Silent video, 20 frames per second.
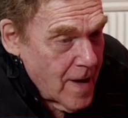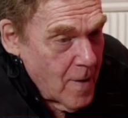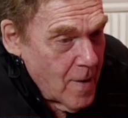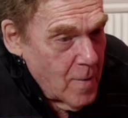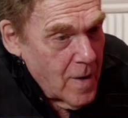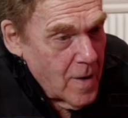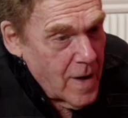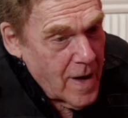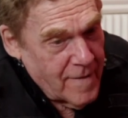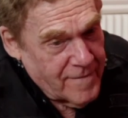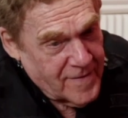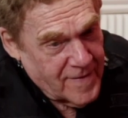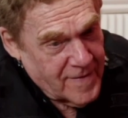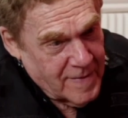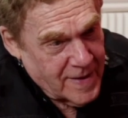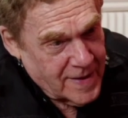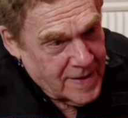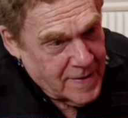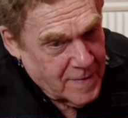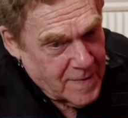Well, how far
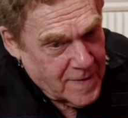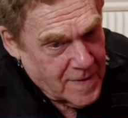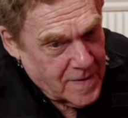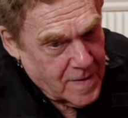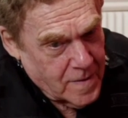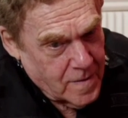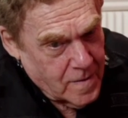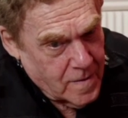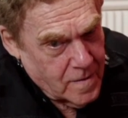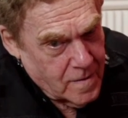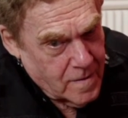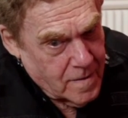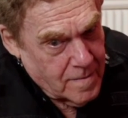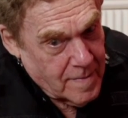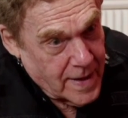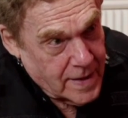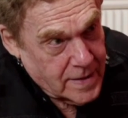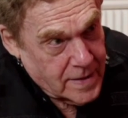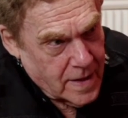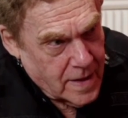back you want to go?
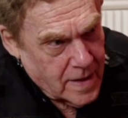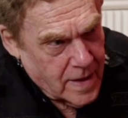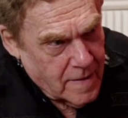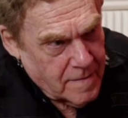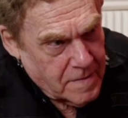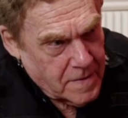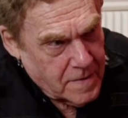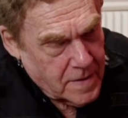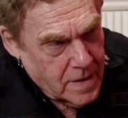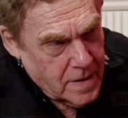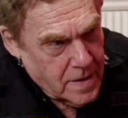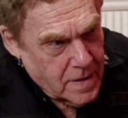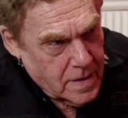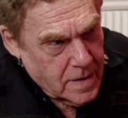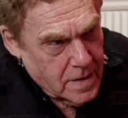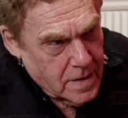Back to Africa?